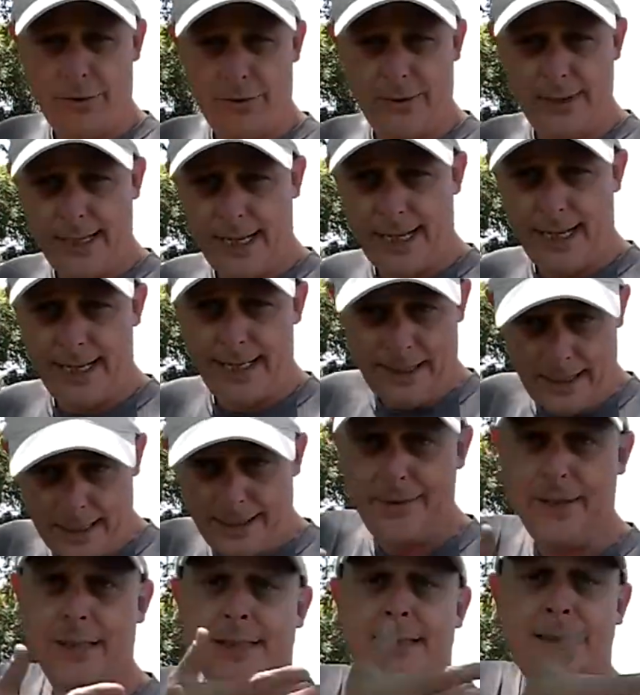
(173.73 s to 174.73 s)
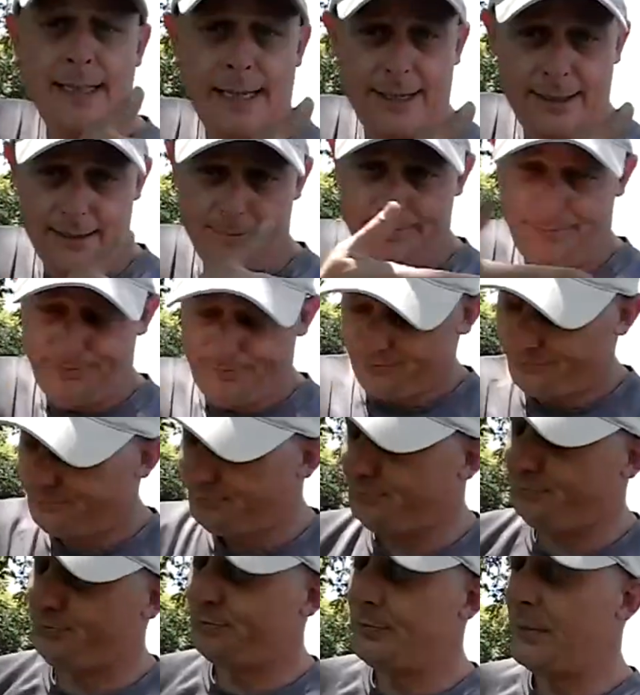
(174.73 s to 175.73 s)
through the day and then set up.
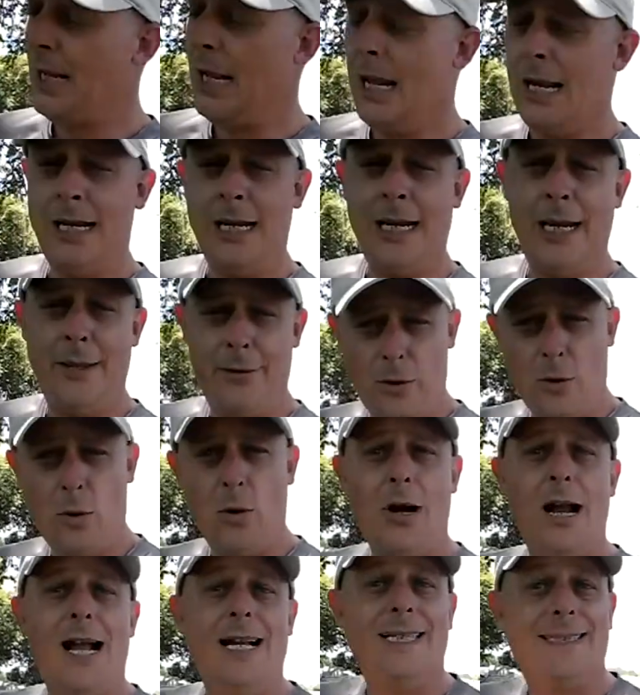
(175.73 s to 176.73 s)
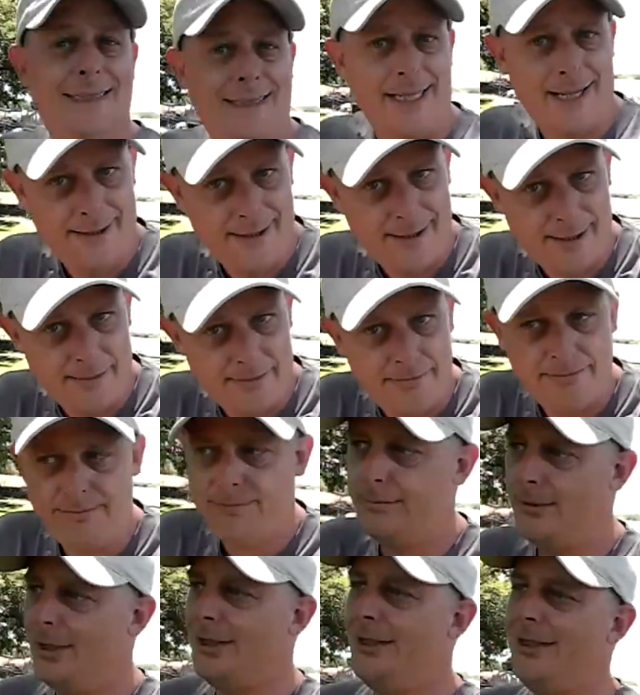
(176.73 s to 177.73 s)
Either or, I set up.
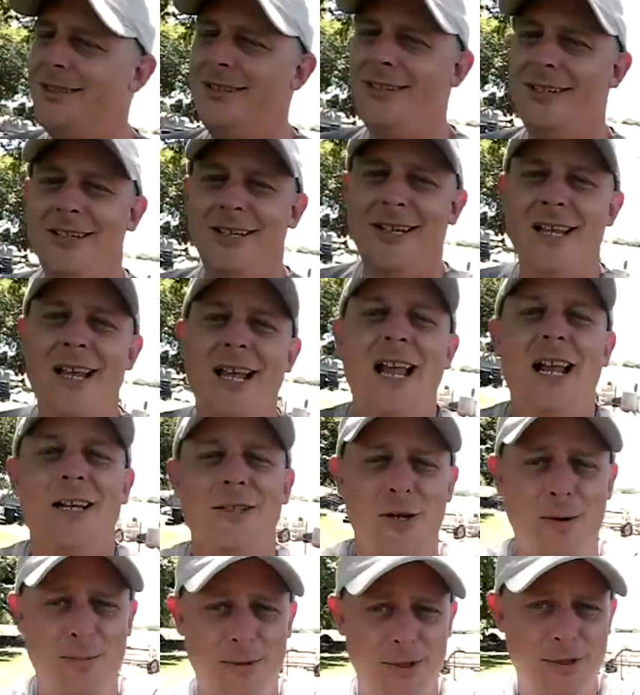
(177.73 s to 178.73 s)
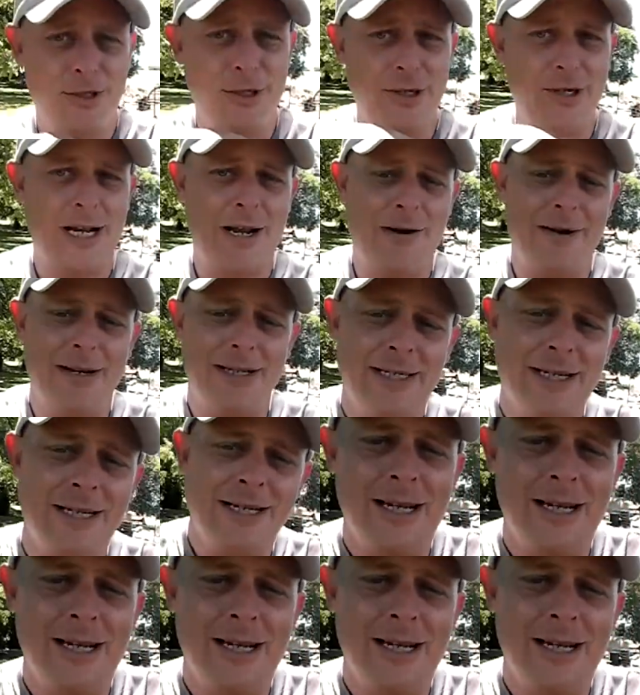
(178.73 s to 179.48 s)
So I'm gonna show you how I